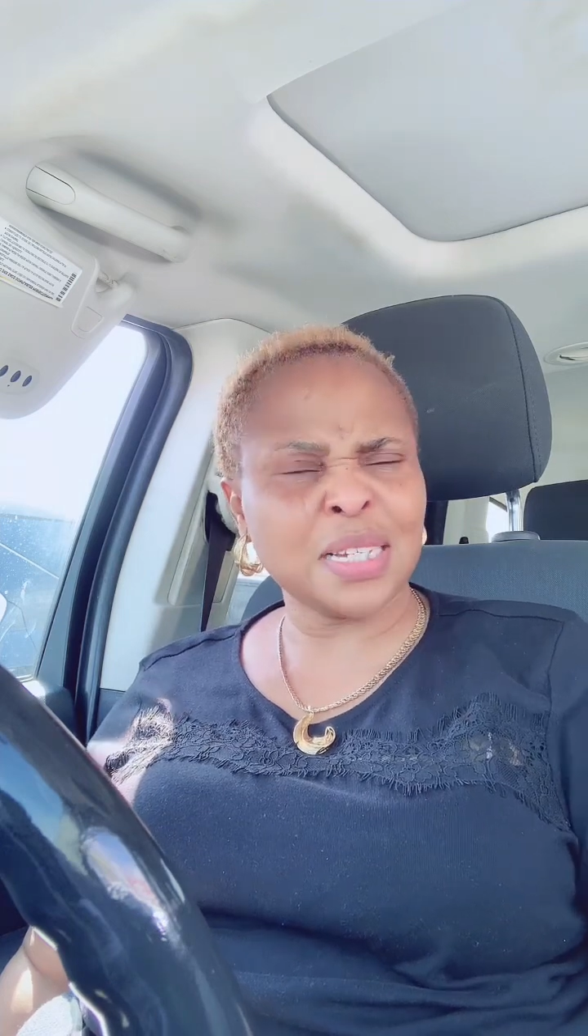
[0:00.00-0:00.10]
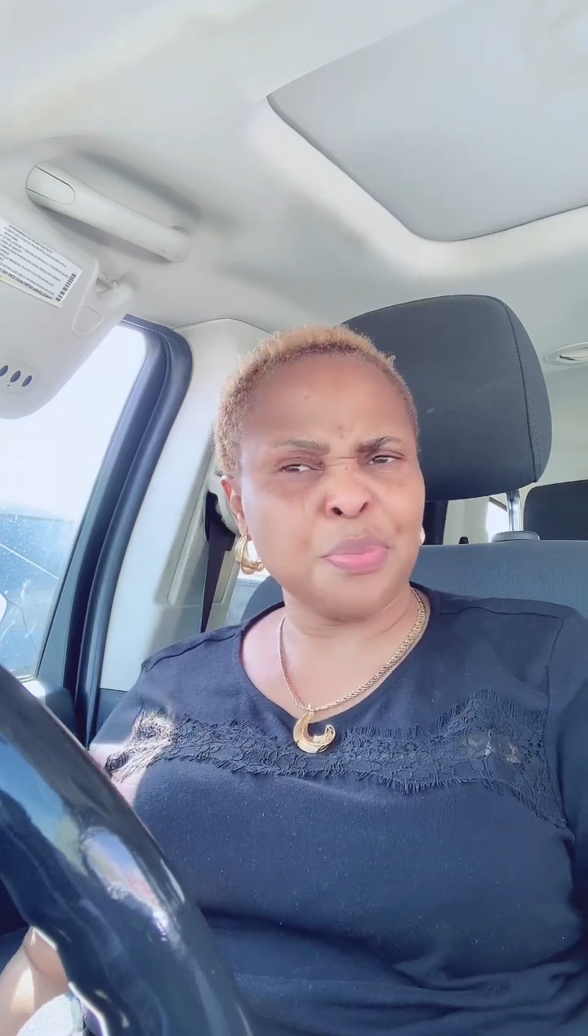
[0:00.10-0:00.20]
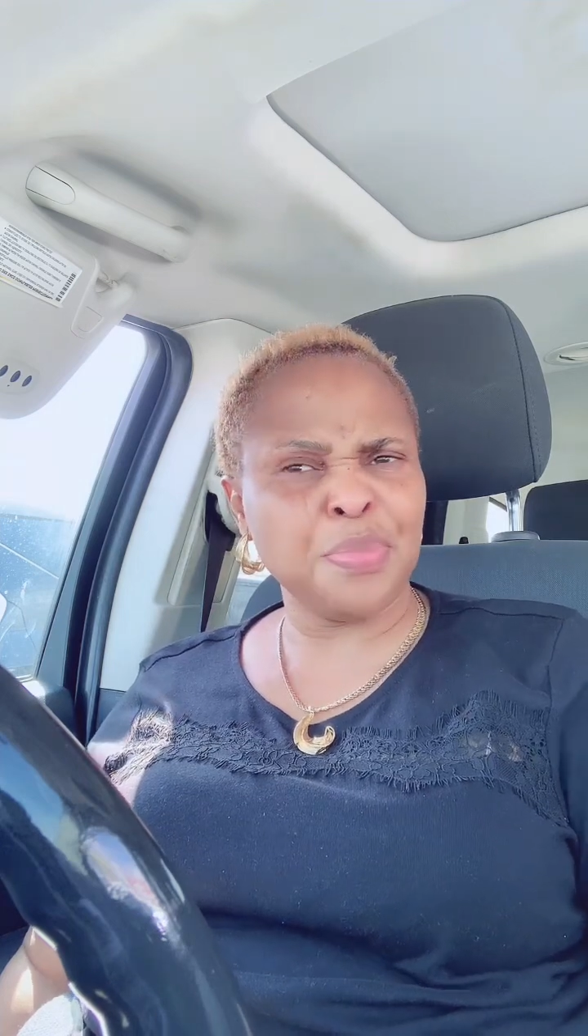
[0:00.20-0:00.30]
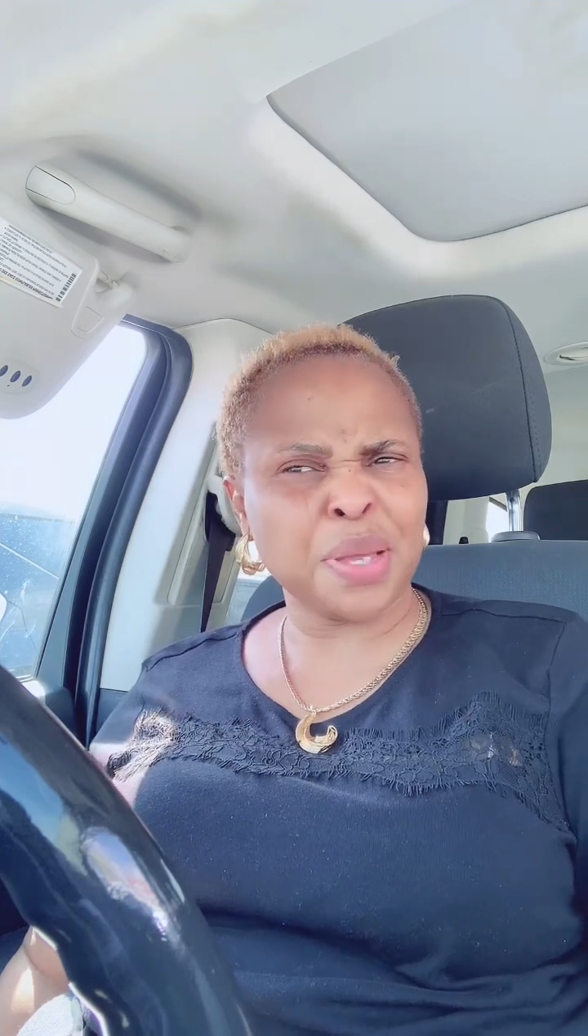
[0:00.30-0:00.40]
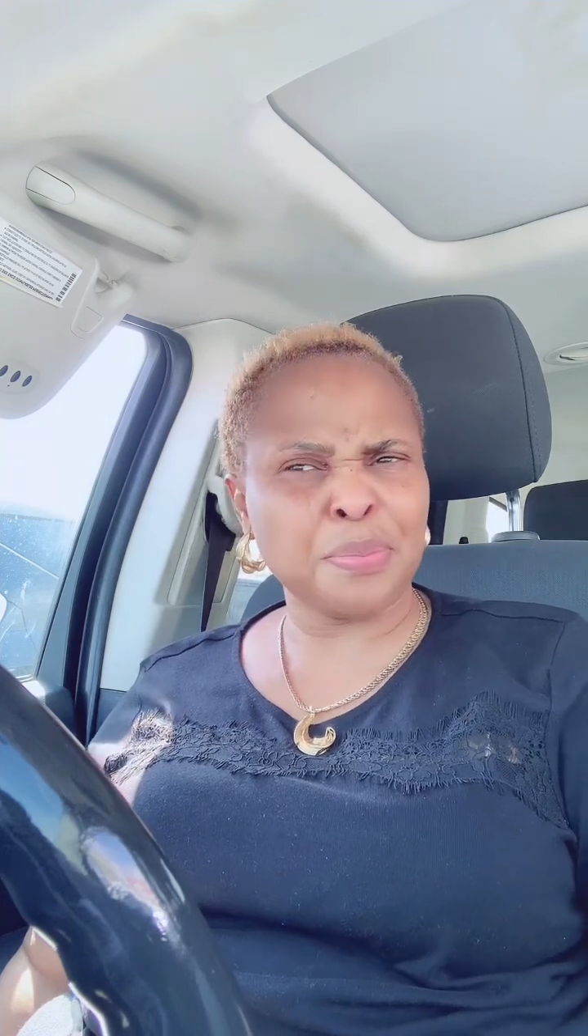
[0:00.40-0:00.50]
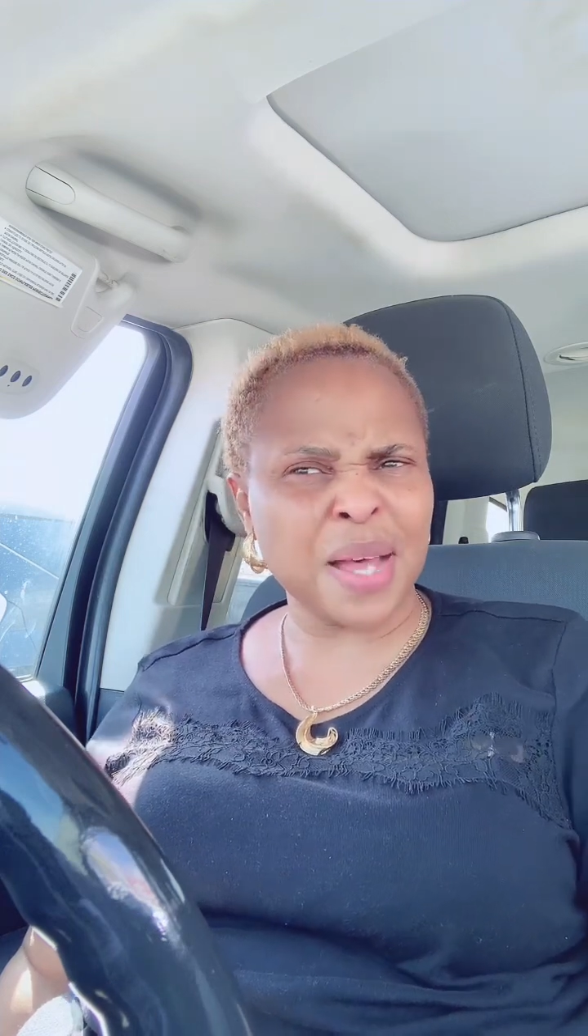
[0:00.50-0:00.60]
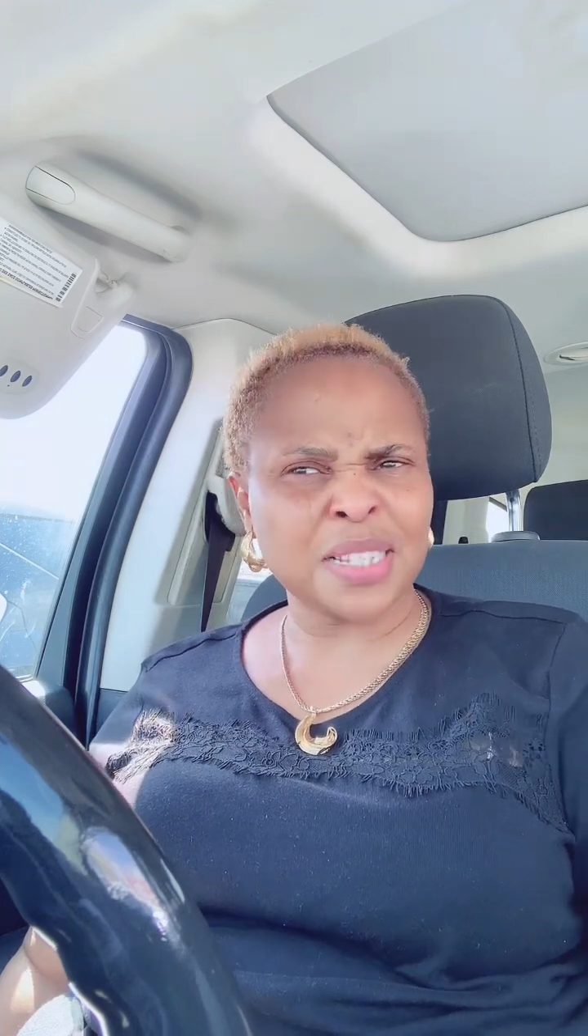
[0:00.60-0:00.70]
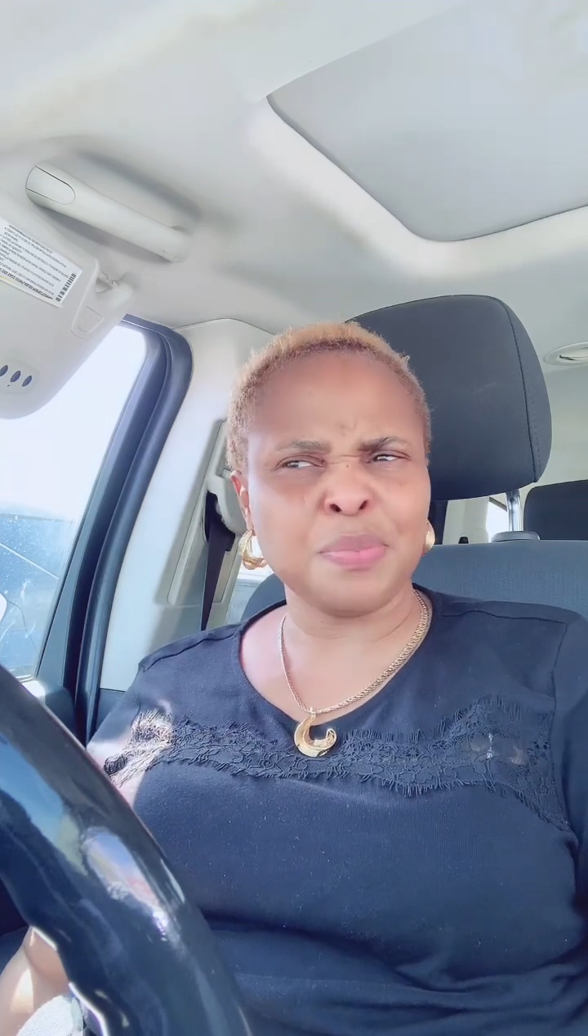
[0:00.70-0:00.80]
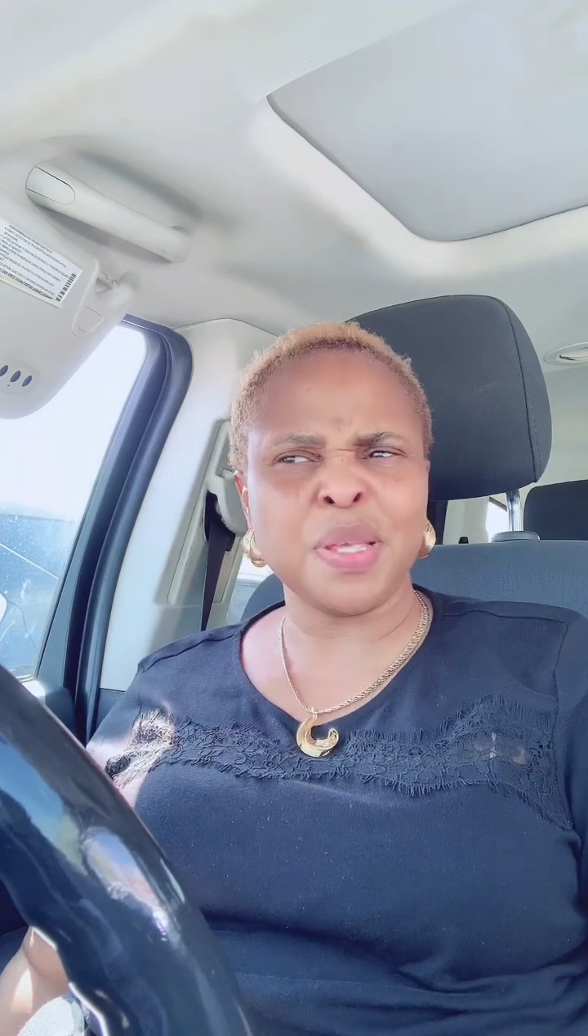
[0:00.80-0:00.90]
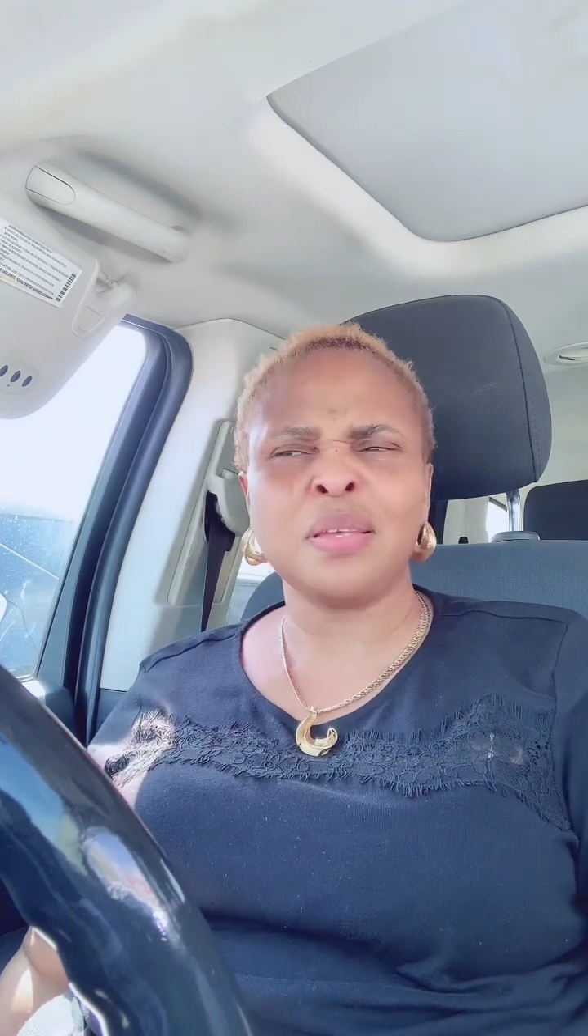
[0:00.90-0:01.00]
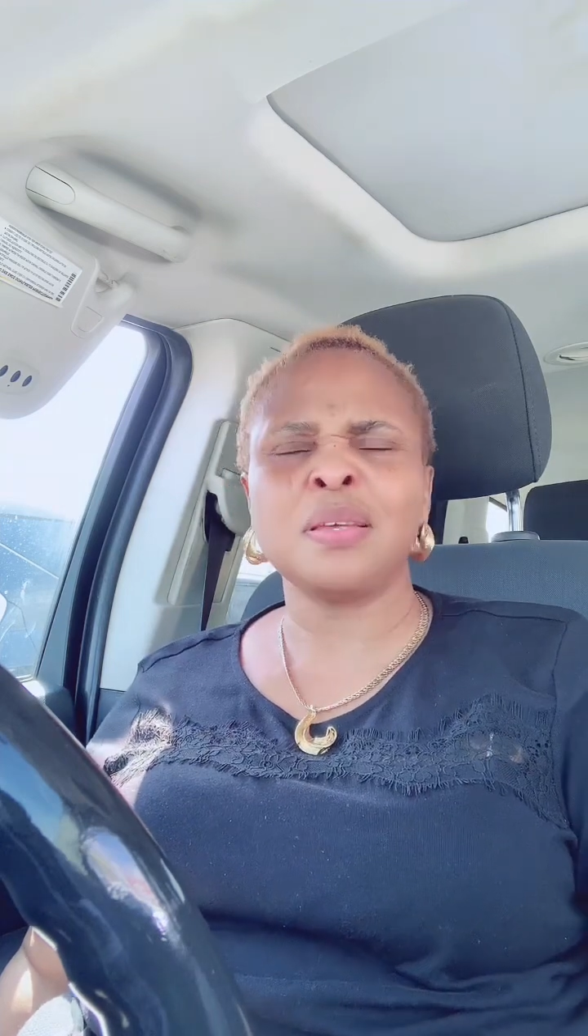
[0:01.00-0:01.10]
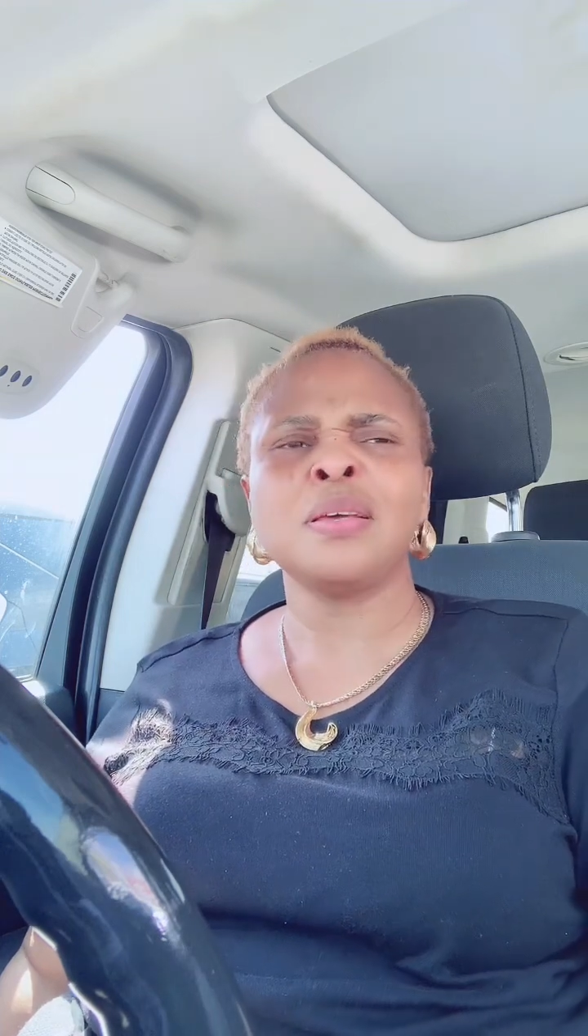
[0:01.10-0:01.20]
she big past me.